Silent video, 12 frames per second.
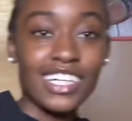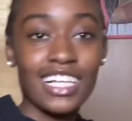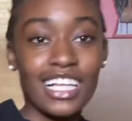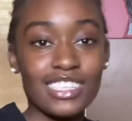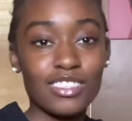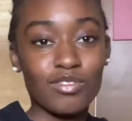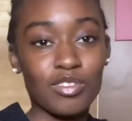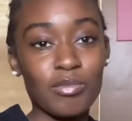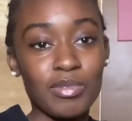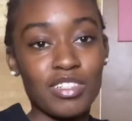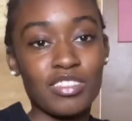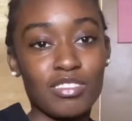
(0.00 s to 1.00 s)

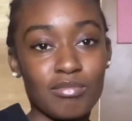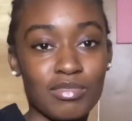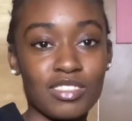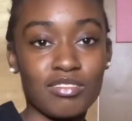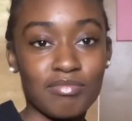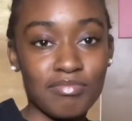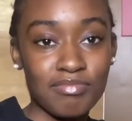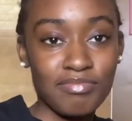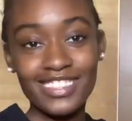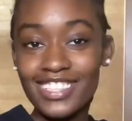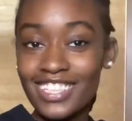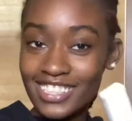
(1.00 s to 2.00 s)
claustrophobic or something.
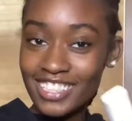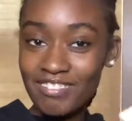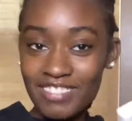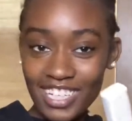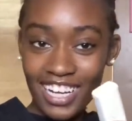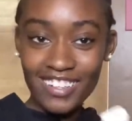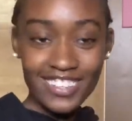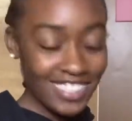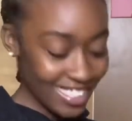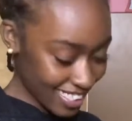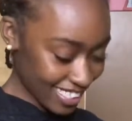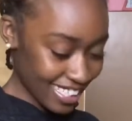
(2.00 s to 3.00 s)
See, it's empty now.
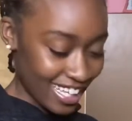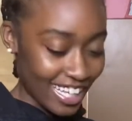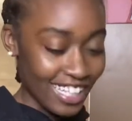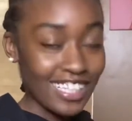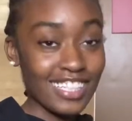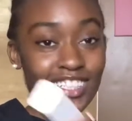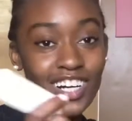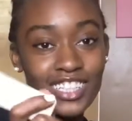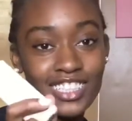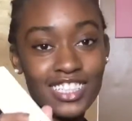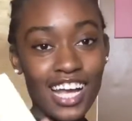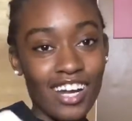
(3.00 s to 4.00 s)
The
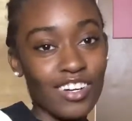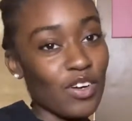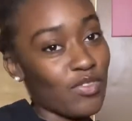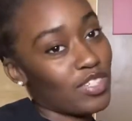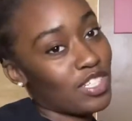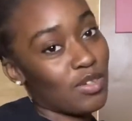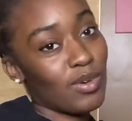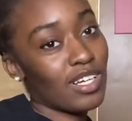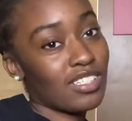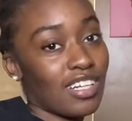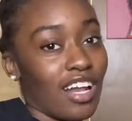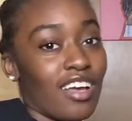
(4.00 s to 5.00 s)
charger, I don't know if it still works
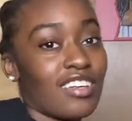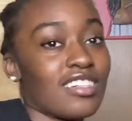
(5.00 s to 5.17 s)
or not.